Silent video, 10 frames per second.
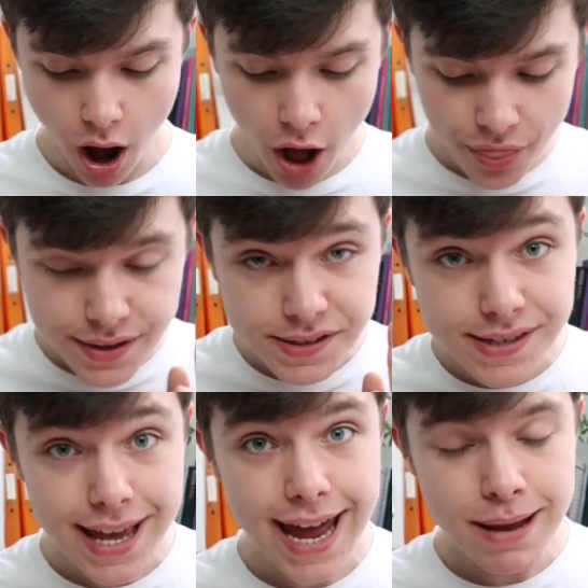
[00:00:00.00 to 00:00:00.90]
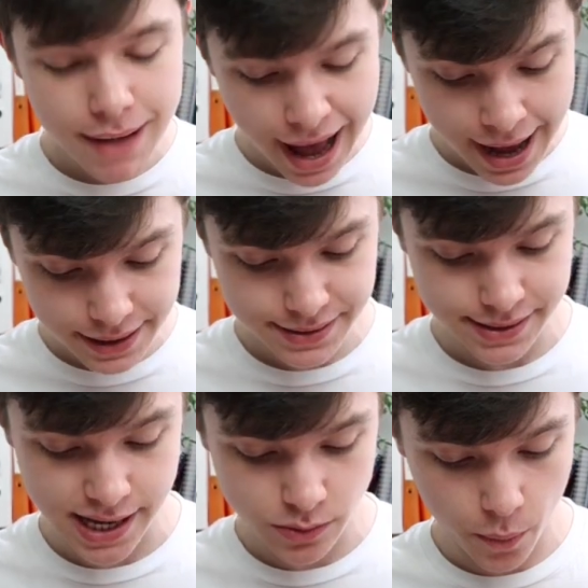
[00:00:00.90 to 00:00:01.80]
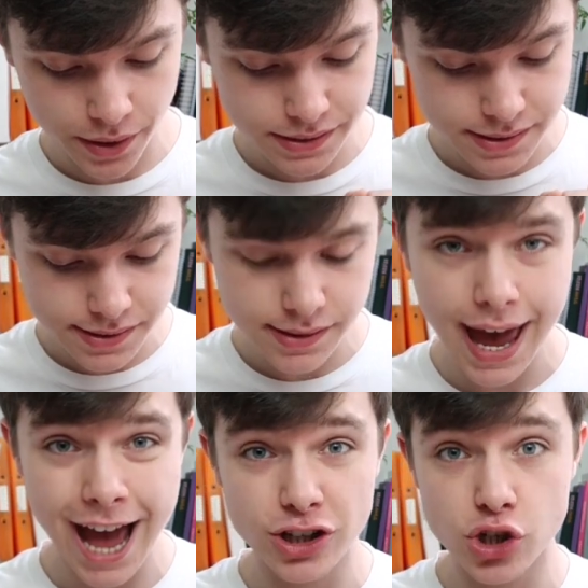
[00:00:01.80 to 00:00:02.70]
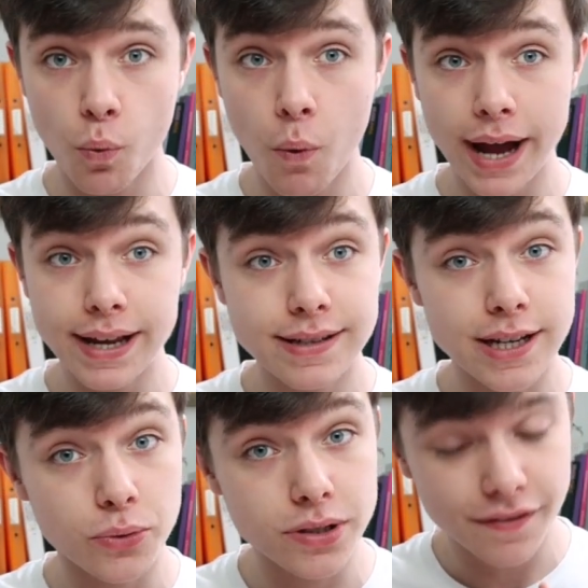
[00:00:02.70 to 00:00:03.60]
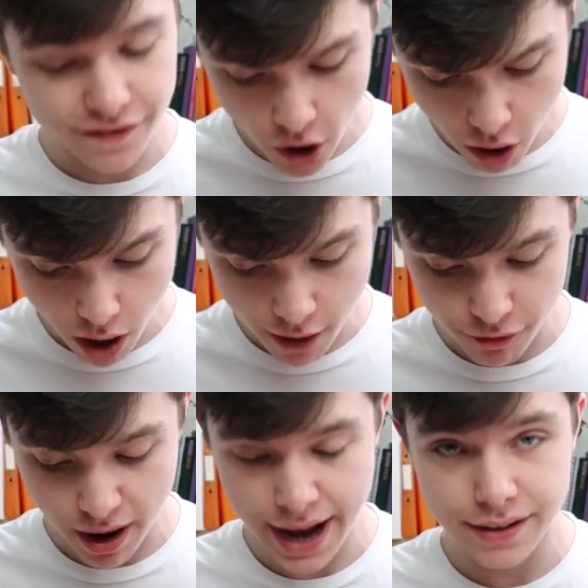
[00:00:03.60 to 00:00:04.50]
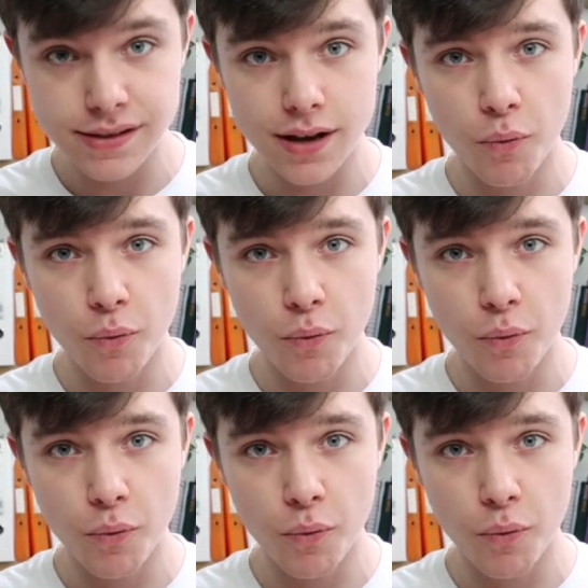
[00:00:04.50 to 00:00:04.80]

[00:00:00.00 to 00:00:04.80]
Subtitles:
On the same axes, we want to sketch y is equal to 4 over x